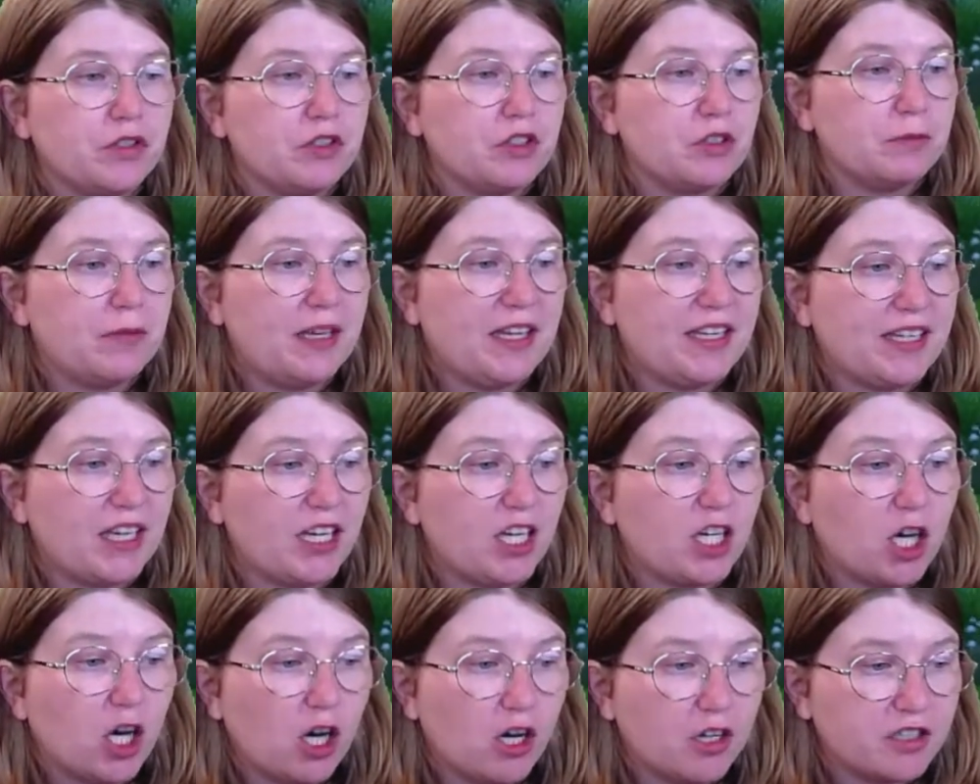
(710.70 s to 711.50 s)
to make a
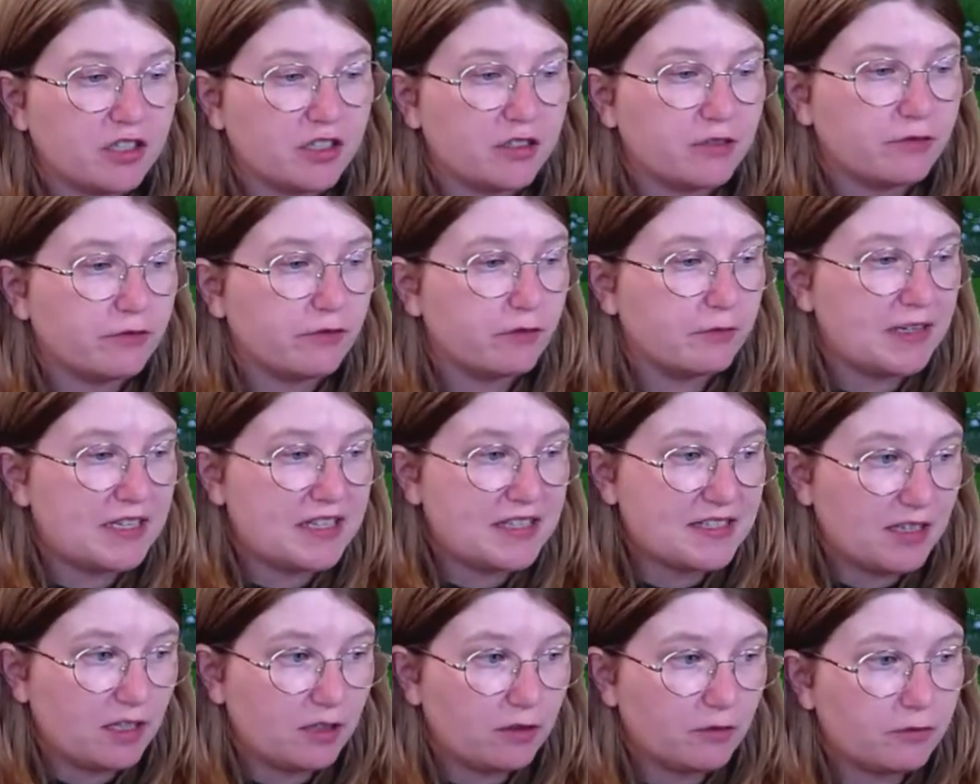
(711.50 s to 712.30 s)
garden for
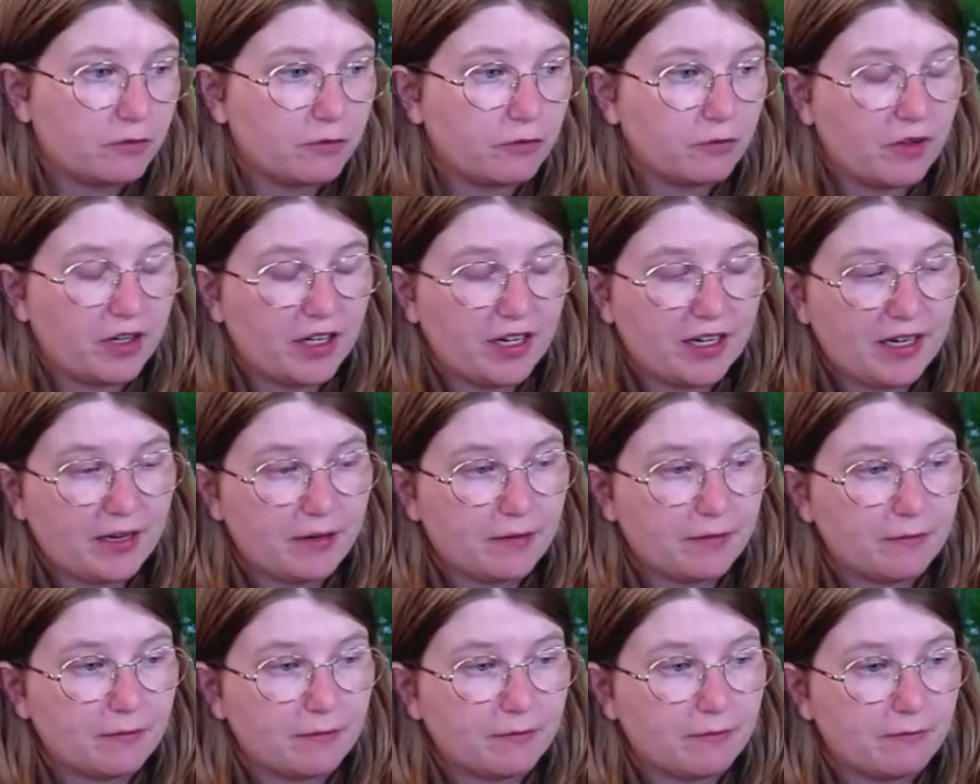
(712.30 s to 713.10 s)
myself when
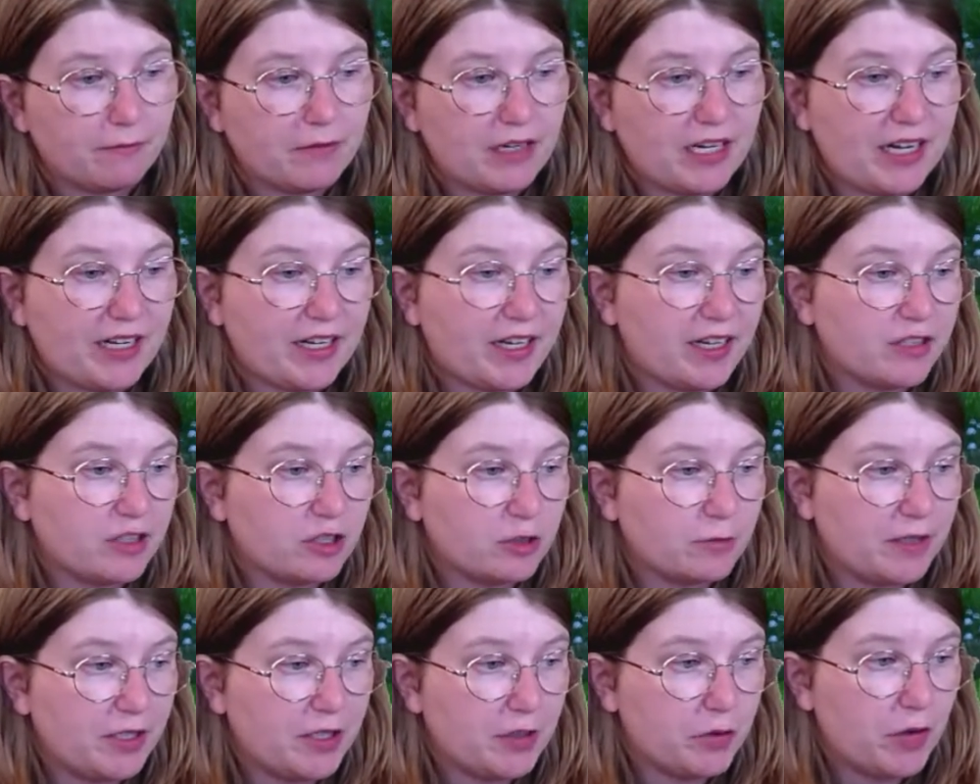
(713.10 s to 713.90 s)
I get
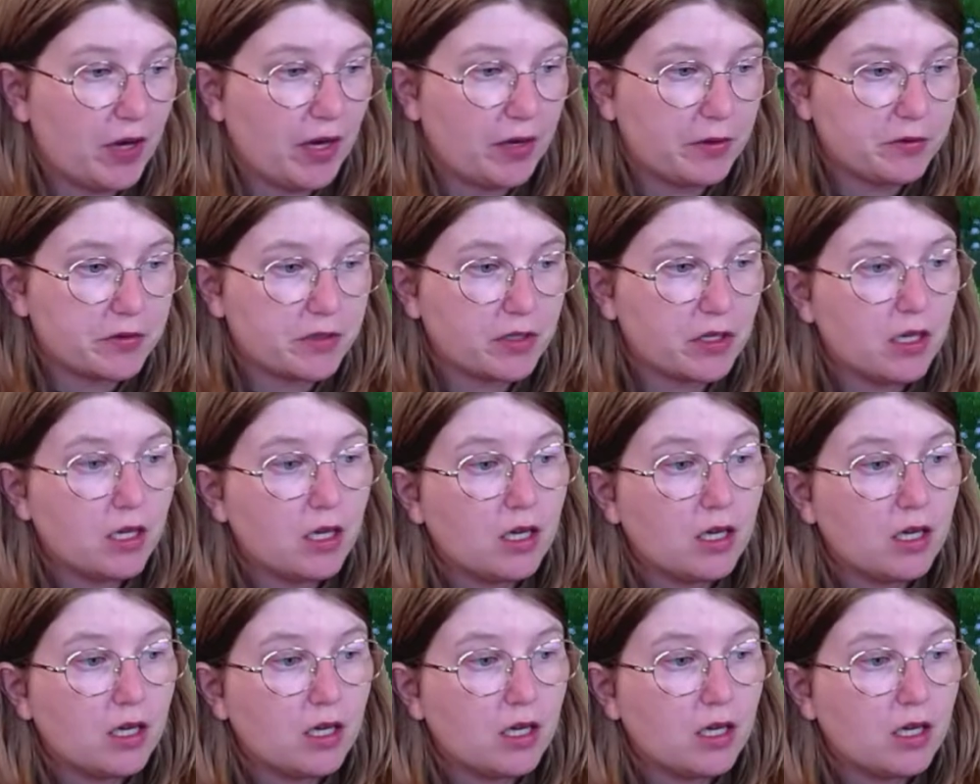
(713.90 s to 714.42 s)
to my new house,